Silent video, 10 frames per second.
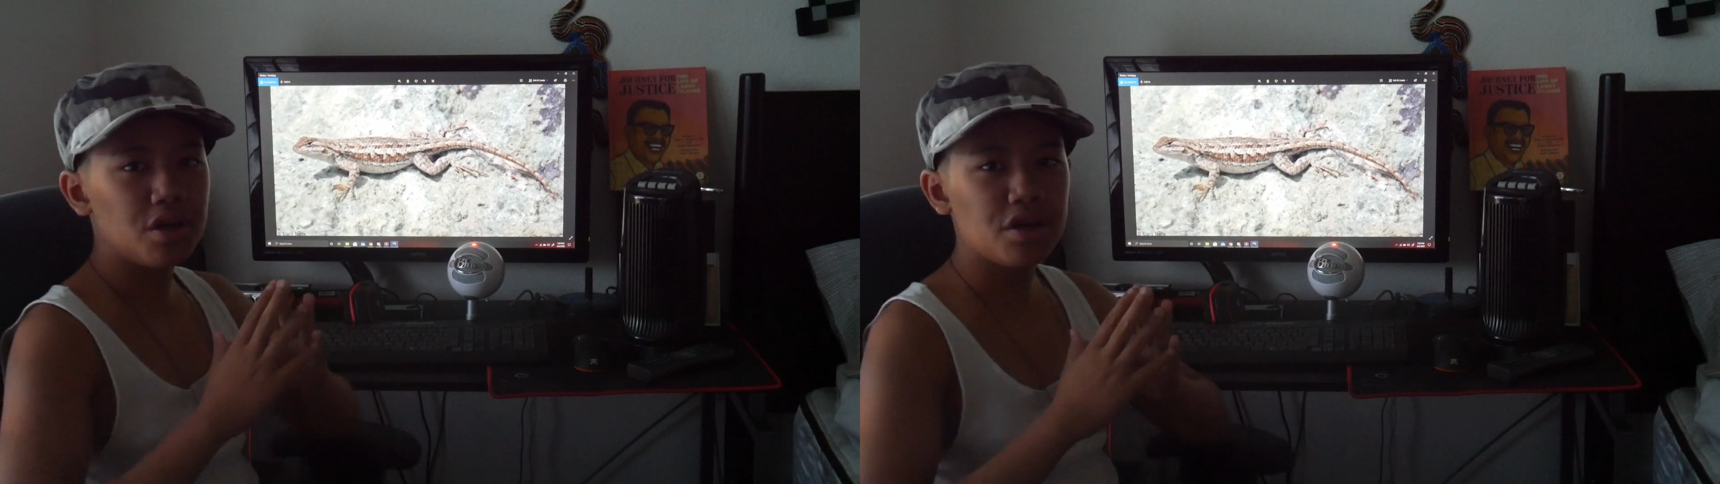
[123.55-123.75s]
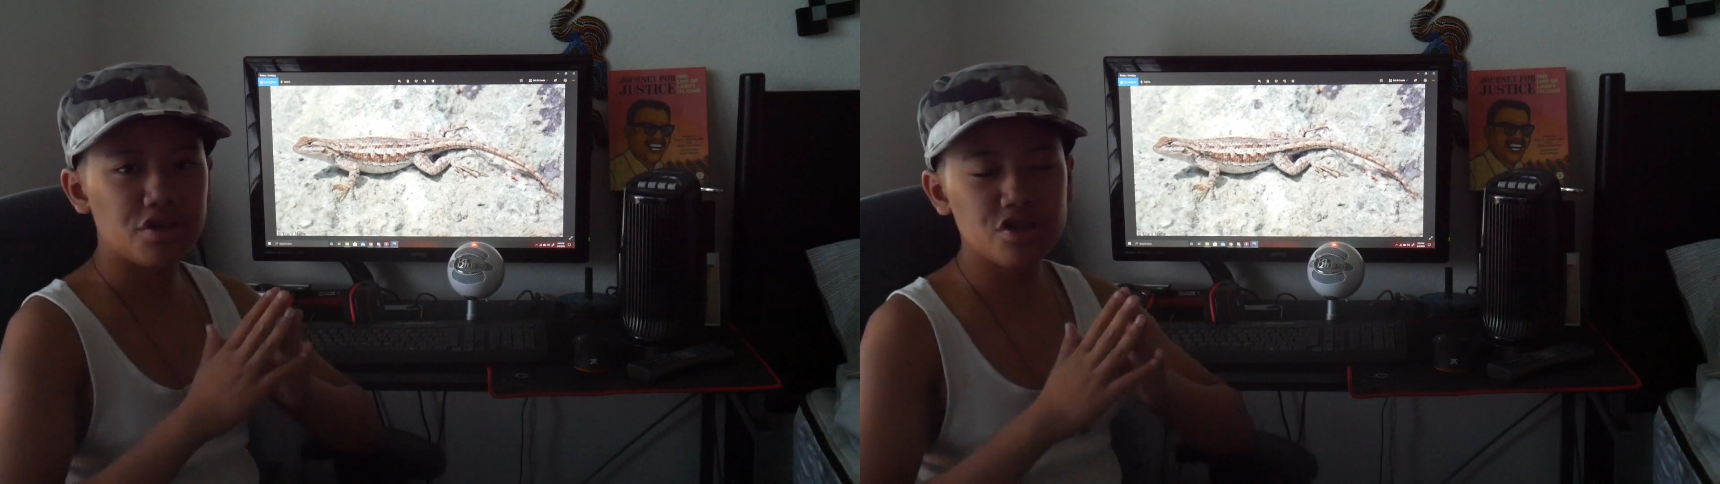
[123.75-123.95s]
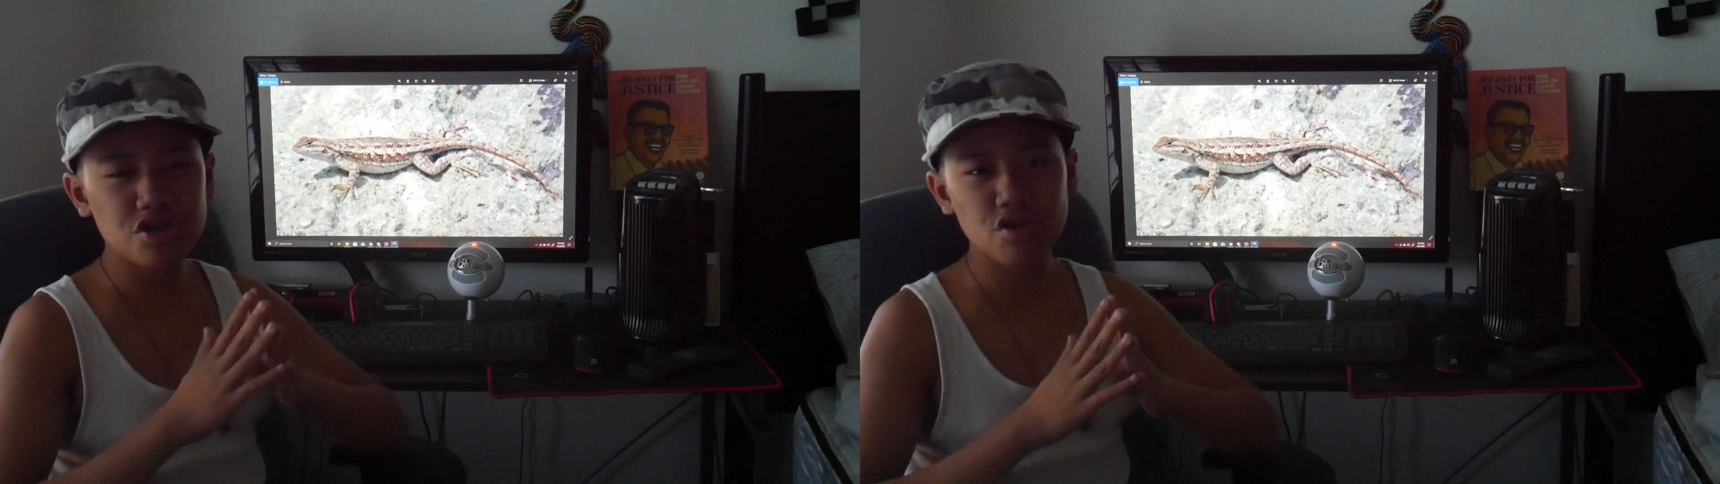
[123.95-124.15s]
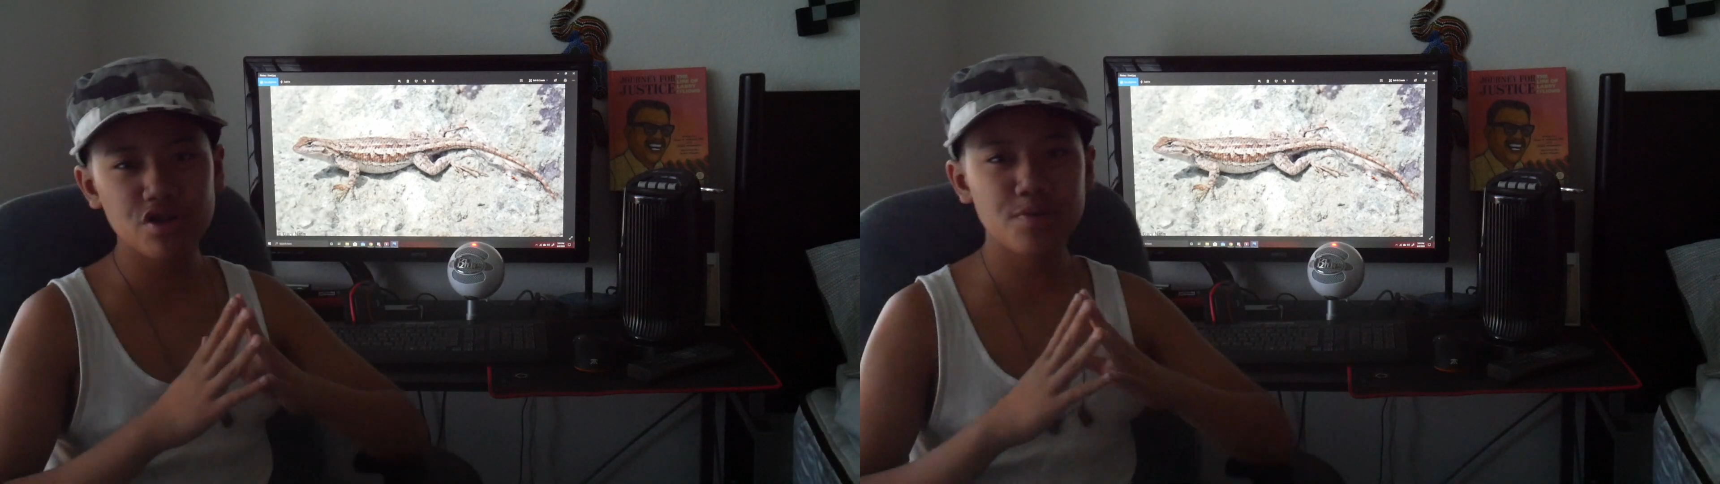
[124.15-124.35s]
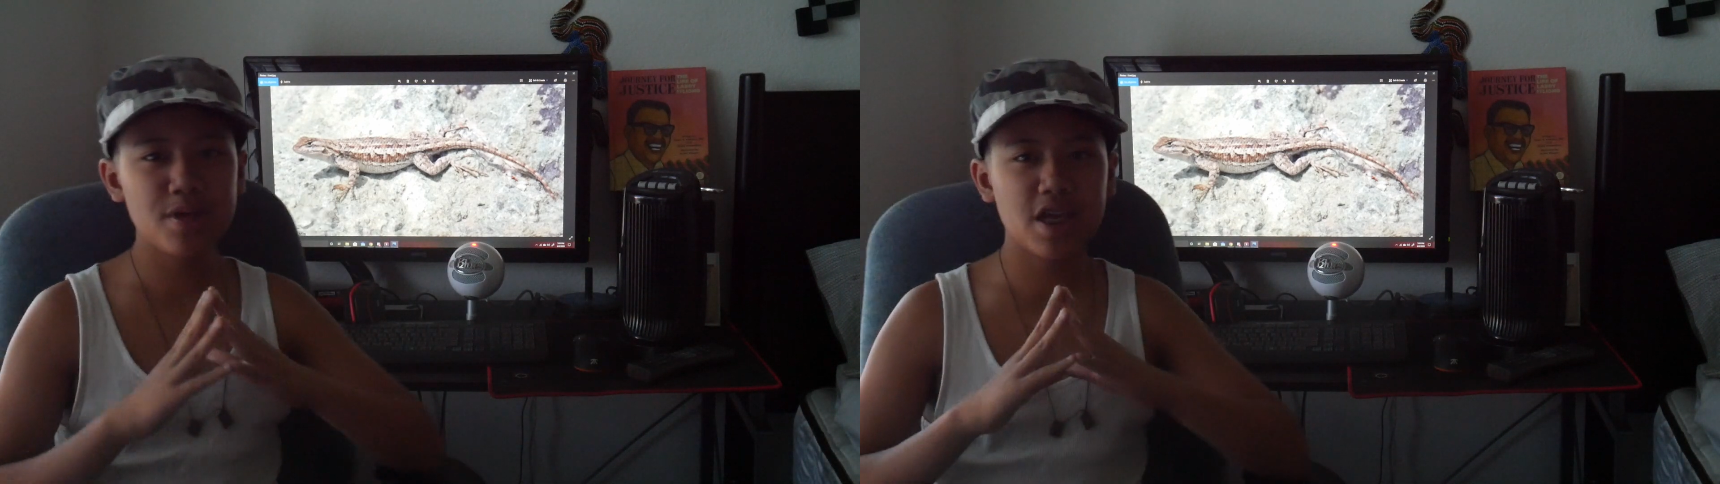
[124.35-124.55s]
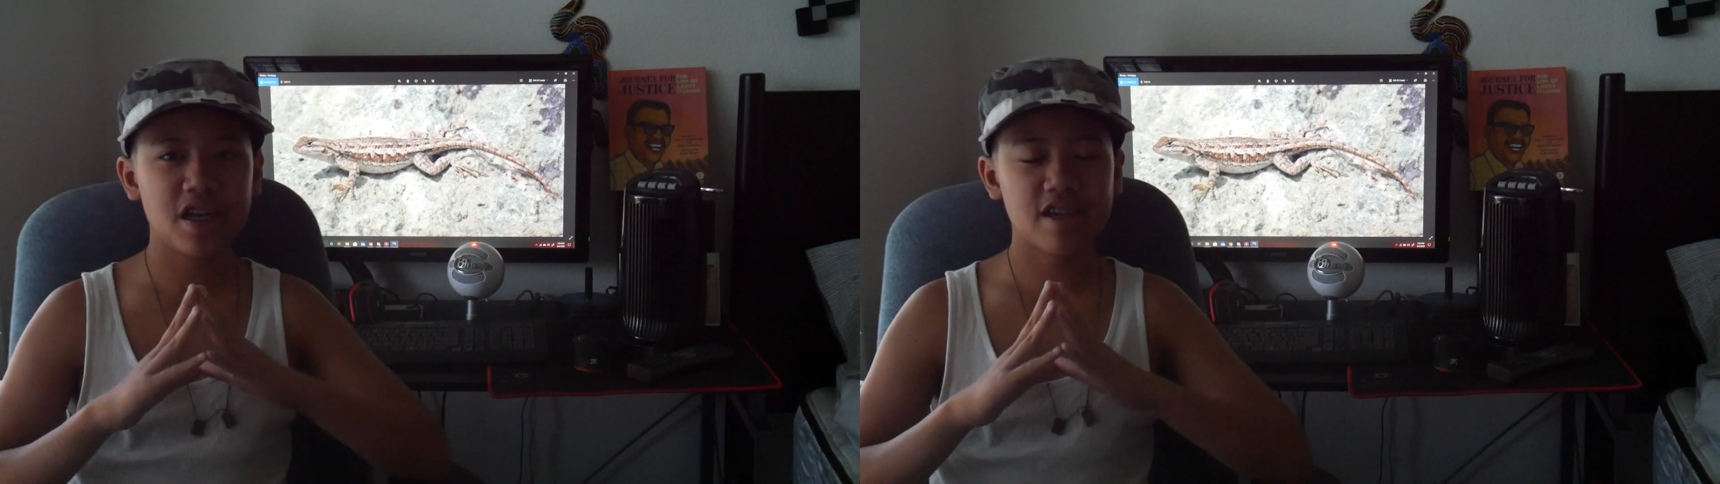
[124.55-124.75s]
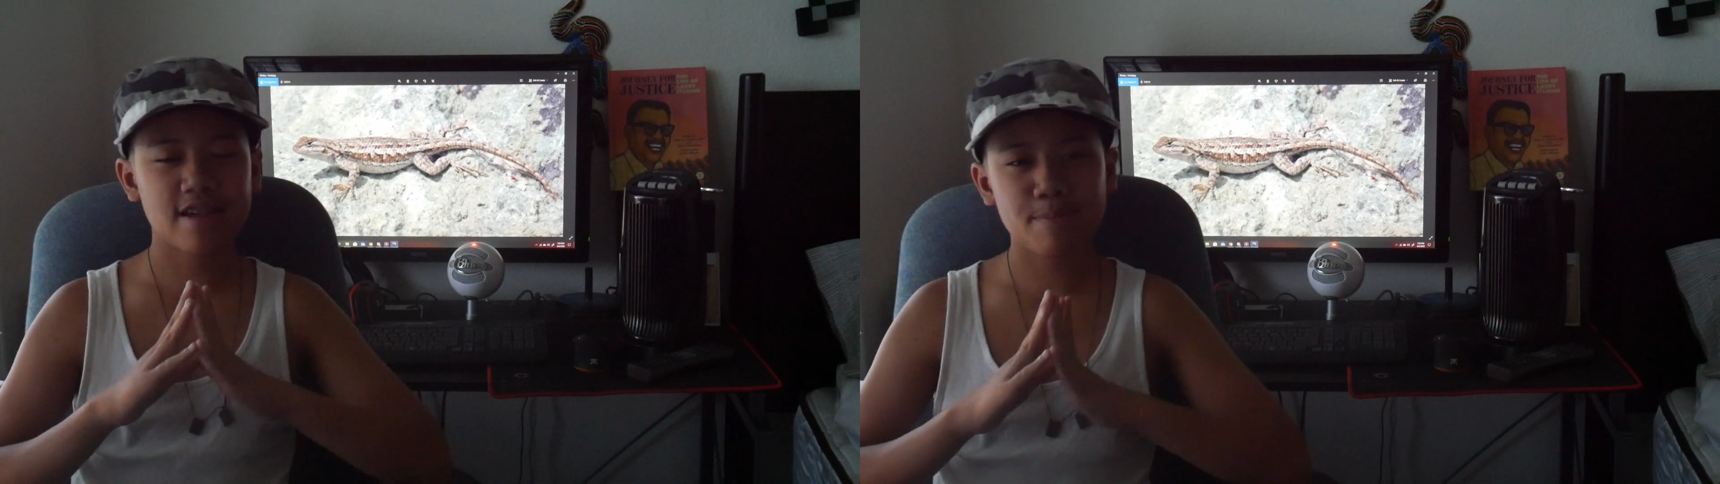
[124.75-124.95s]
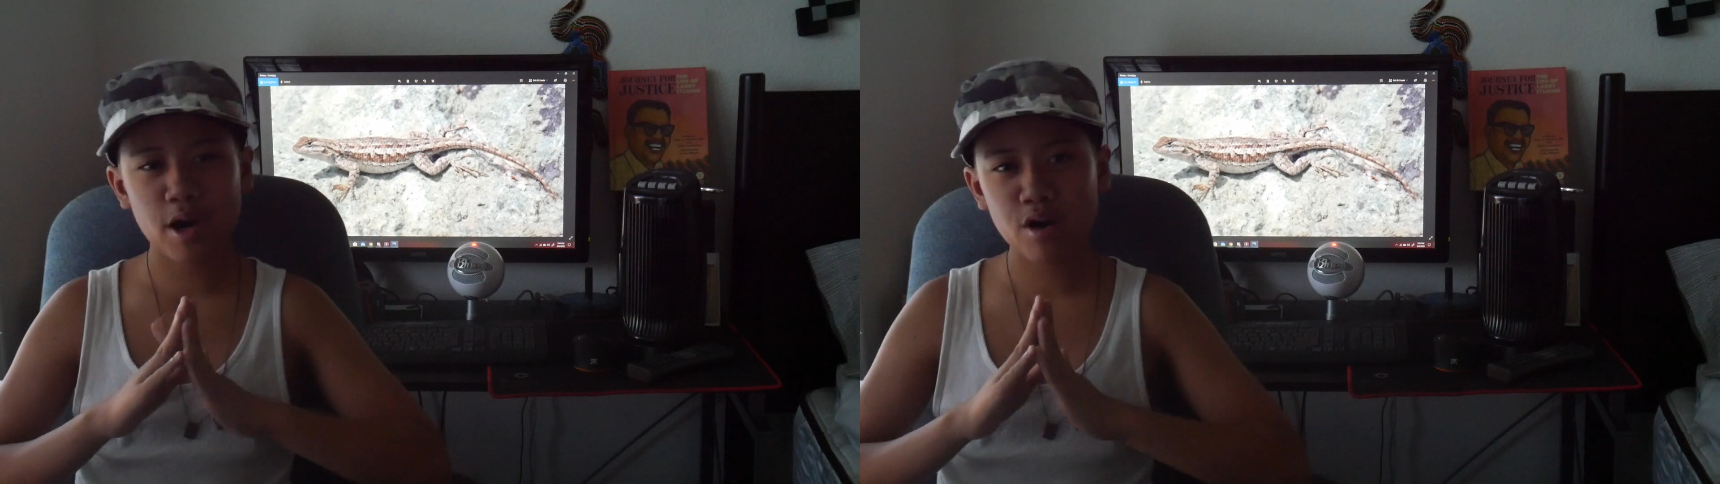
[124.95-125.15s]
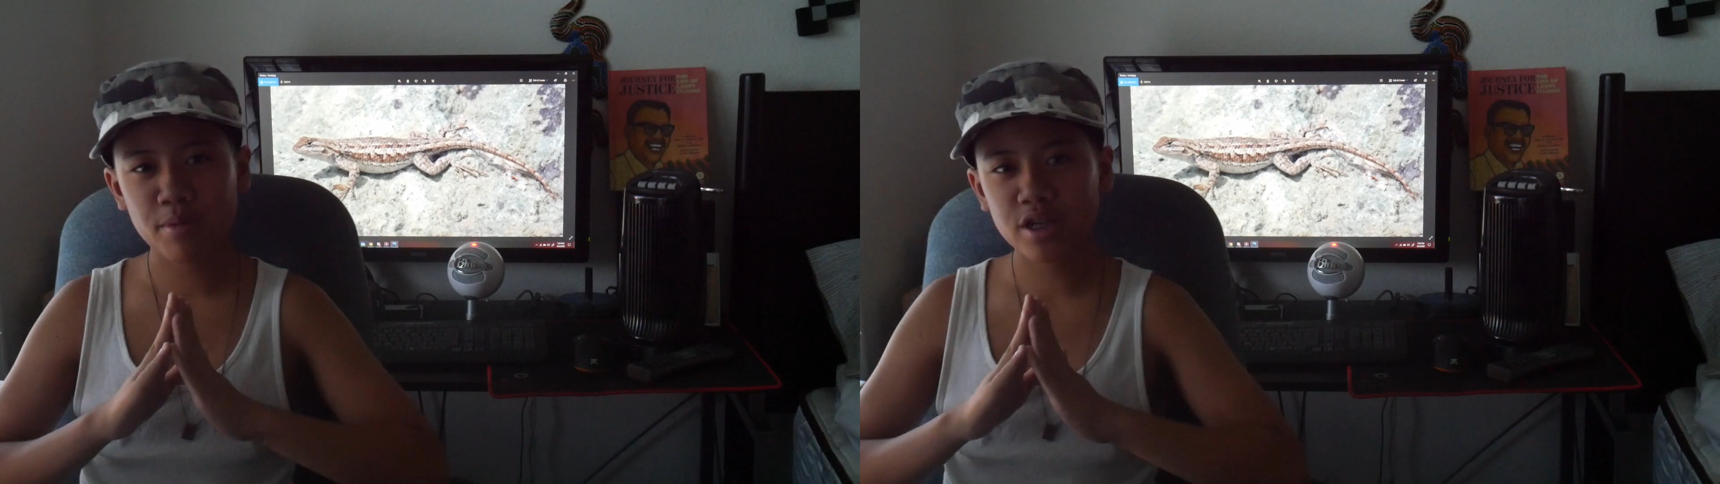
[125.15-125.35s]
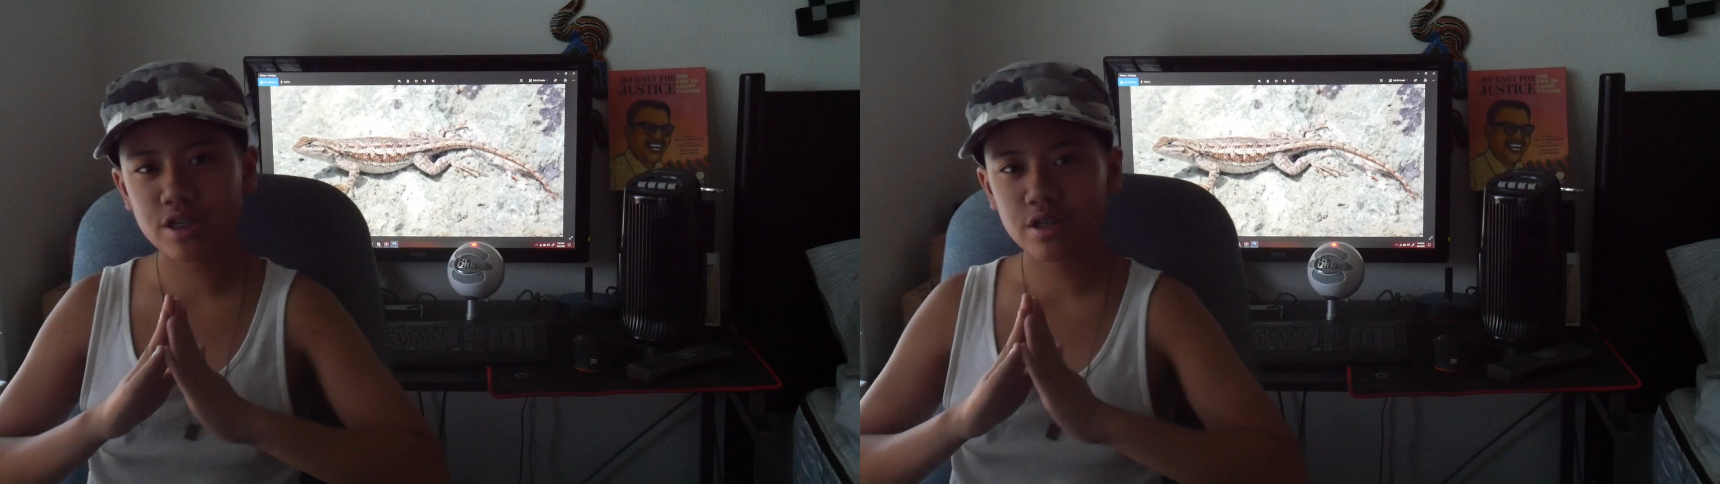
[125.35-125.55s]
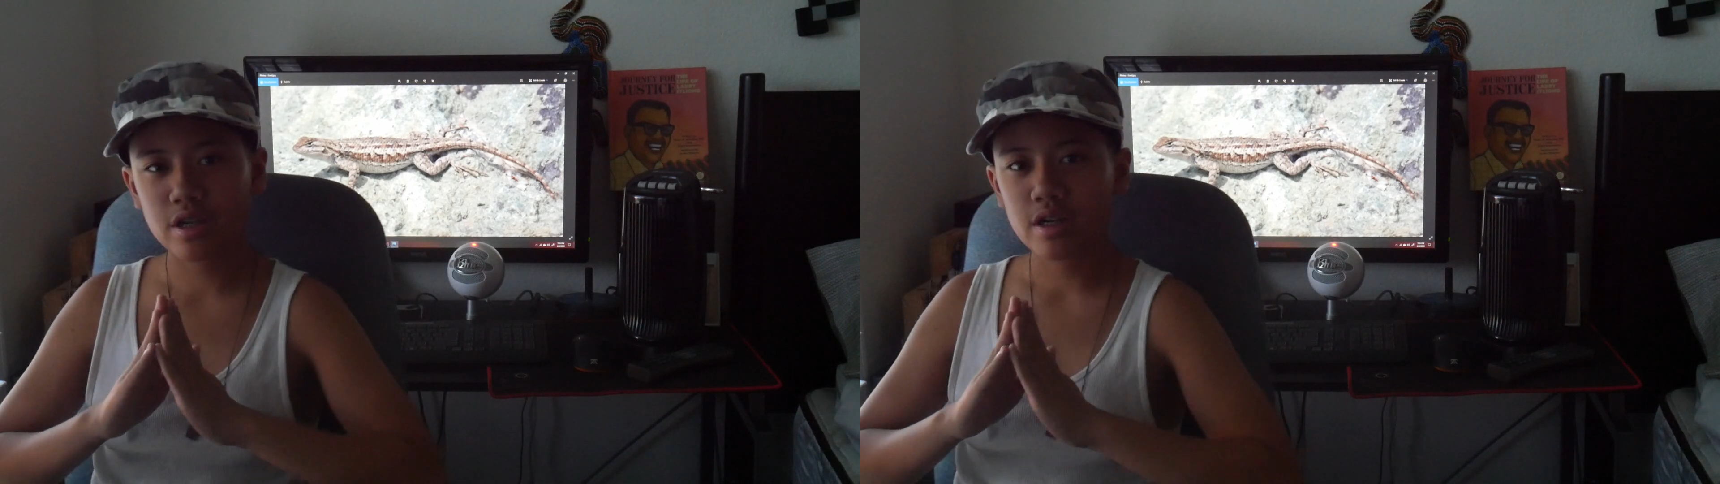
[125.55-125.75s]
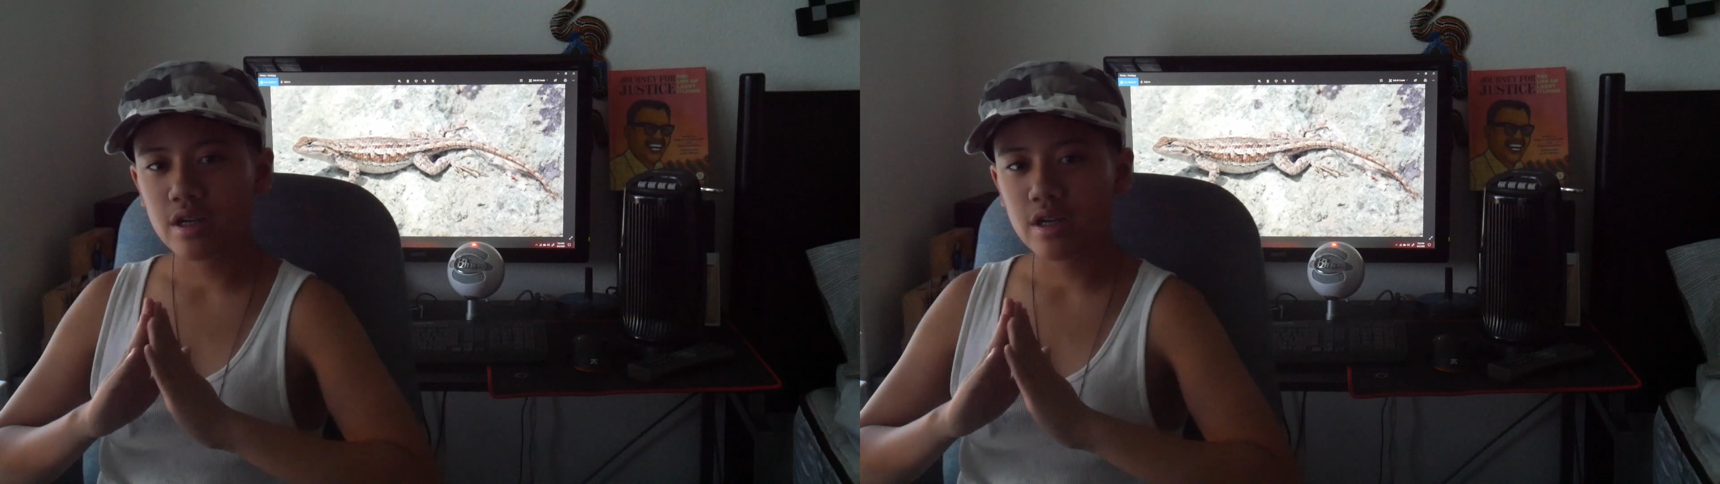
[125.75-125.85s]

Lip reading: it is just going to be an experiment.